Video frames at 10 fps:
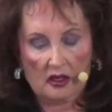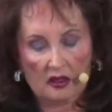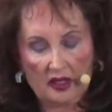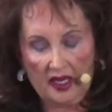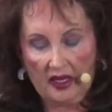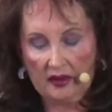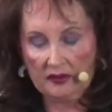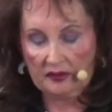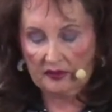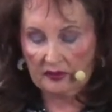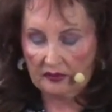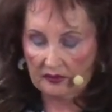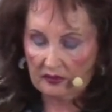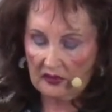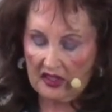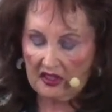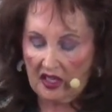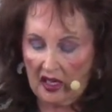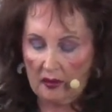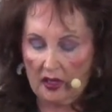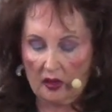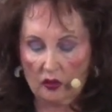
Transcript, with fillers: Okay, let's talk about our